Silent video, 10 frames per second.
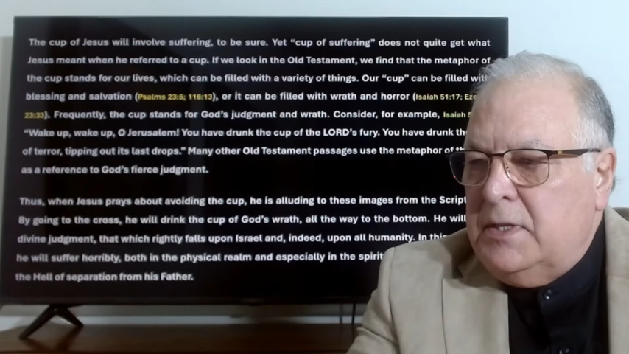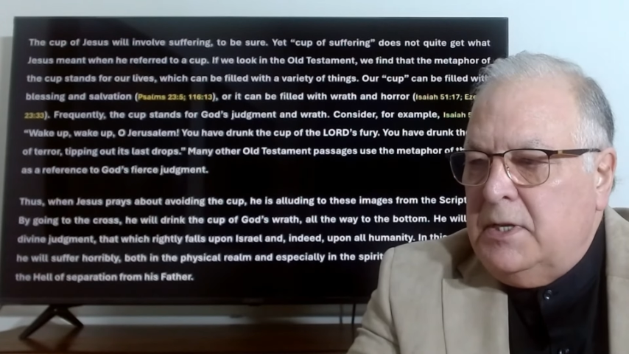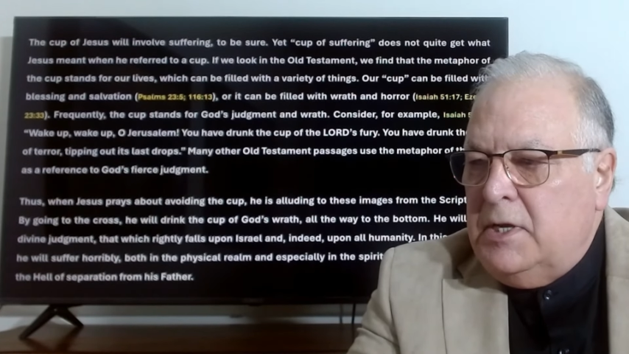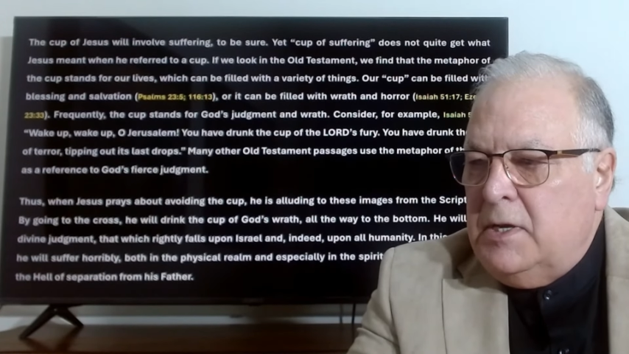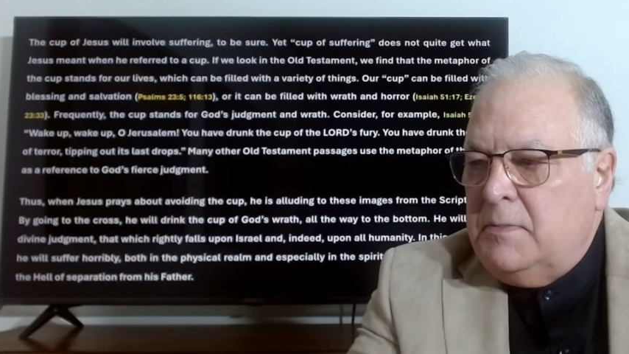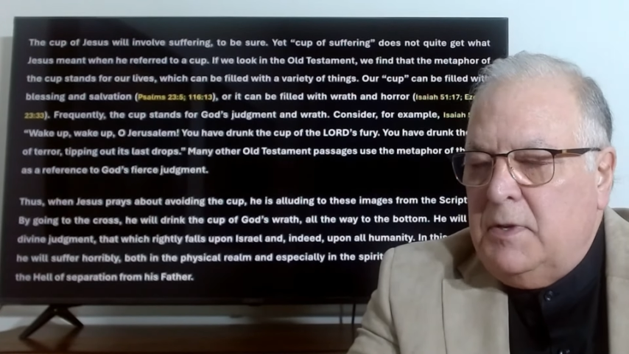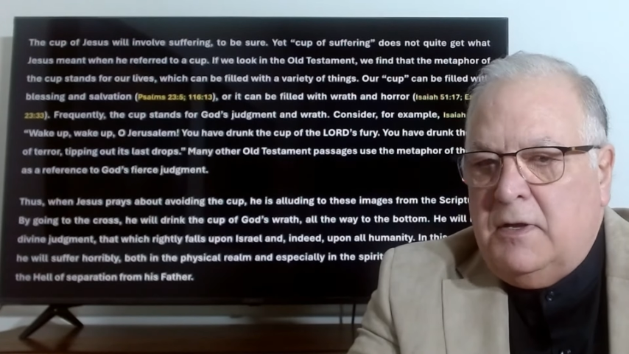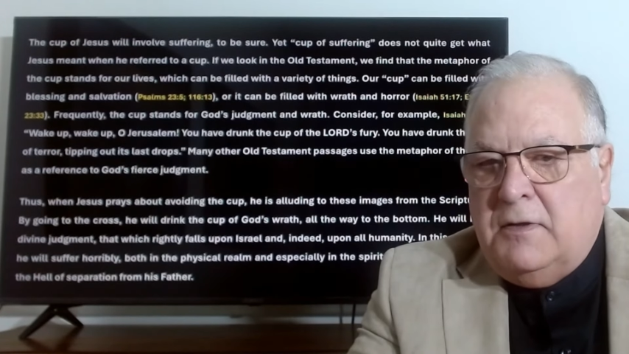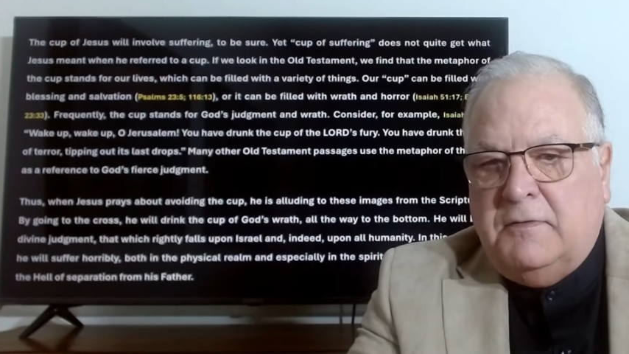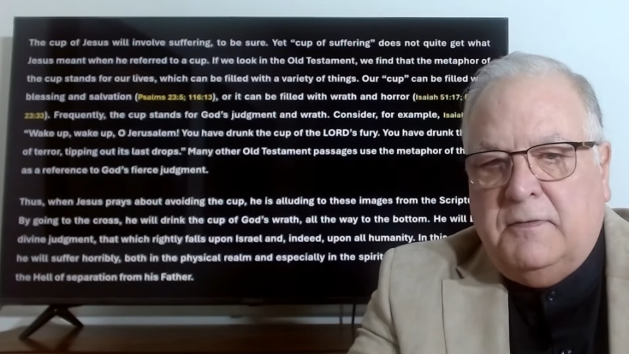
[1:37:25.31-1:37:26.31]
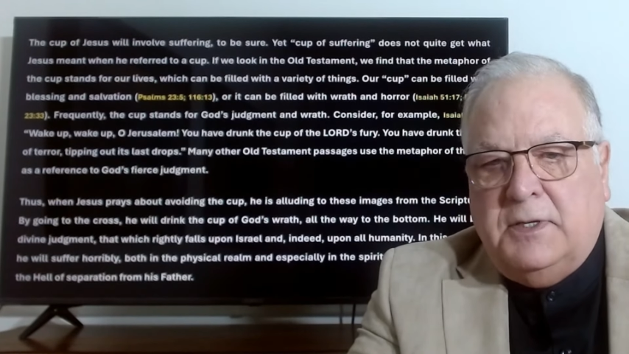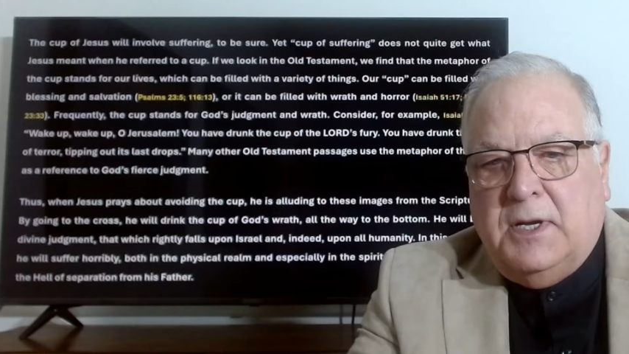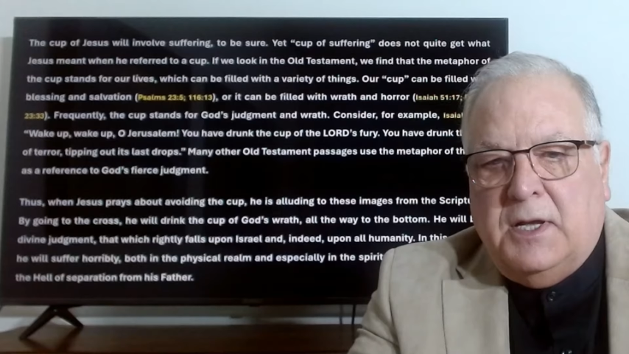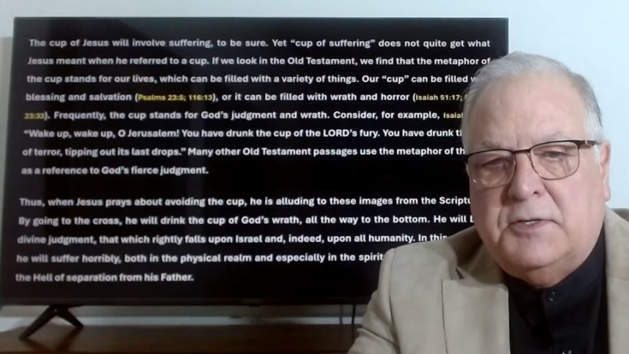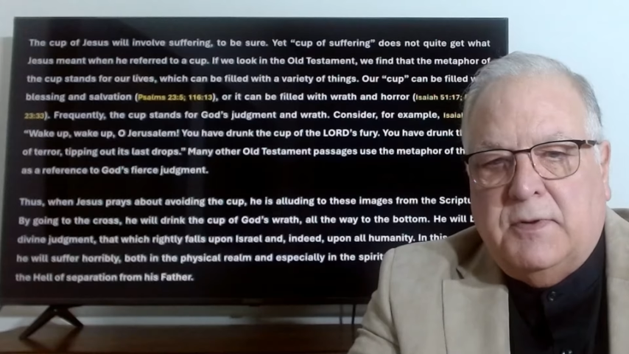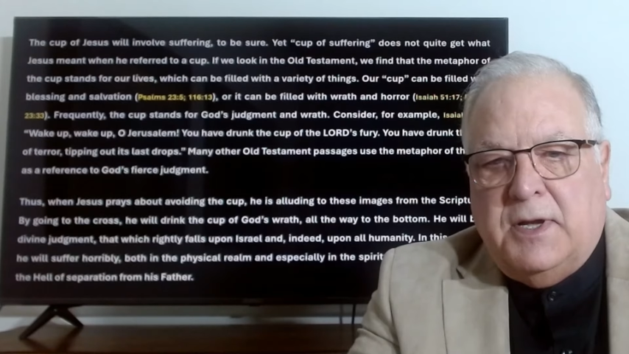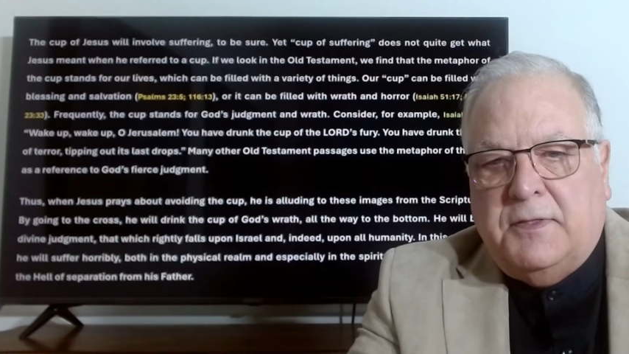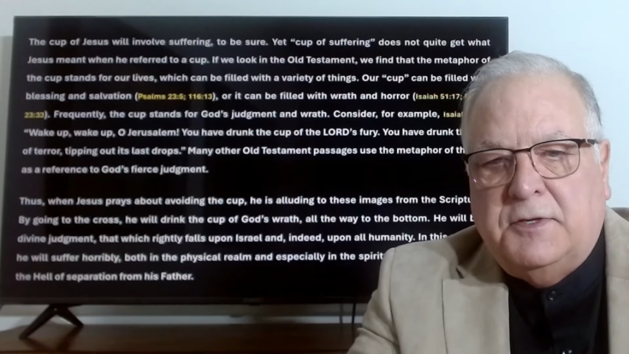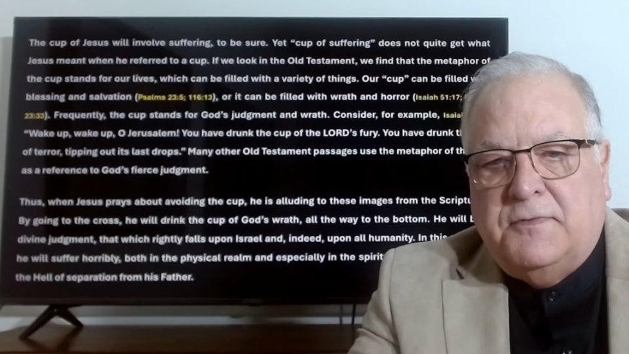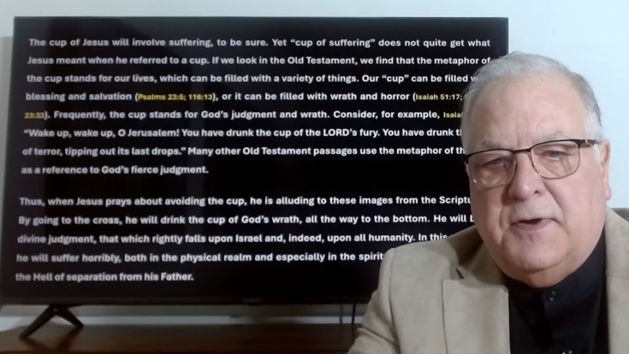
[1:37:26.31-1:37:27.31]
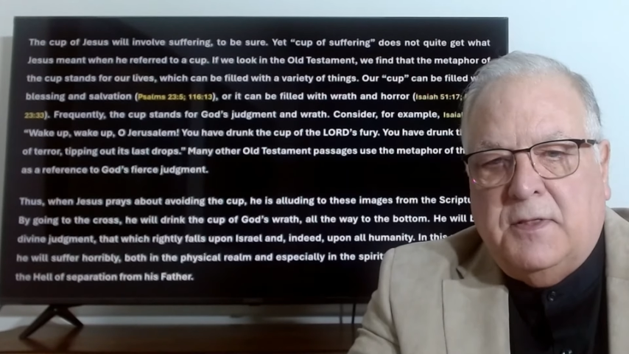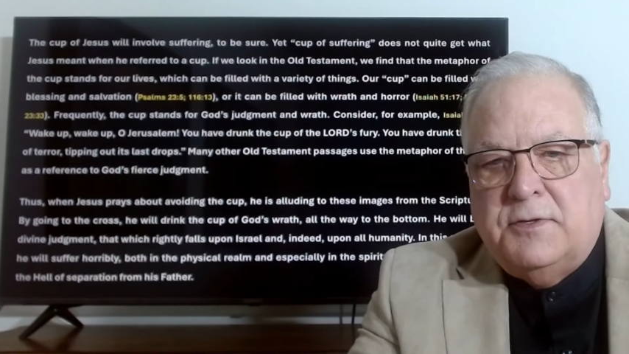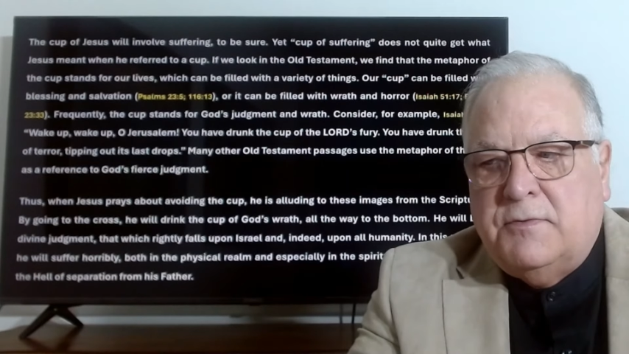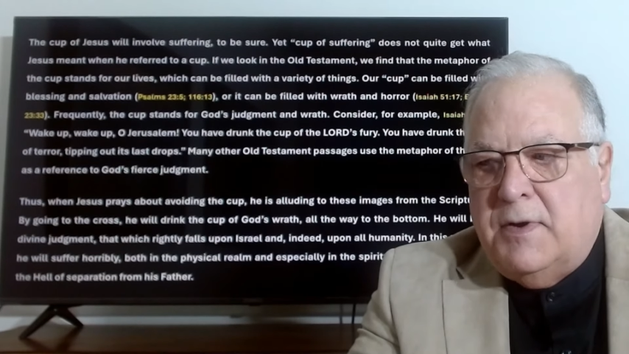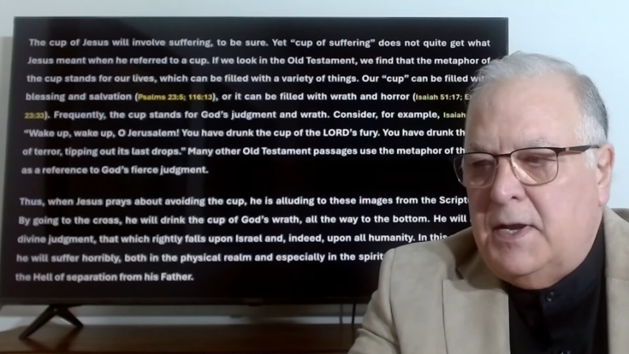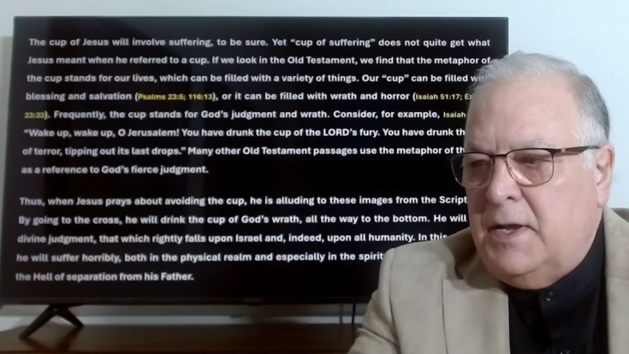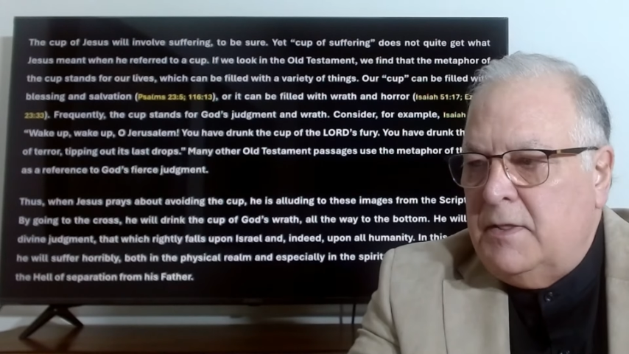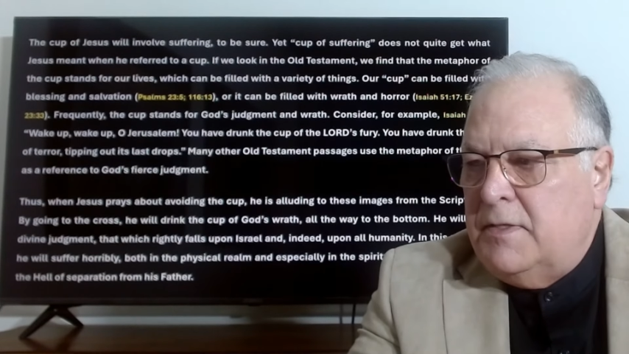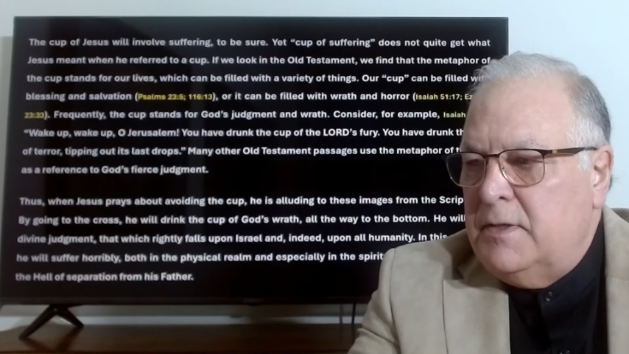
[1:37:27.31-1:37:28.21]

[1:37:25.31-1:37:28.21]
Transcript: the cup of God's wrath, his Father's wrath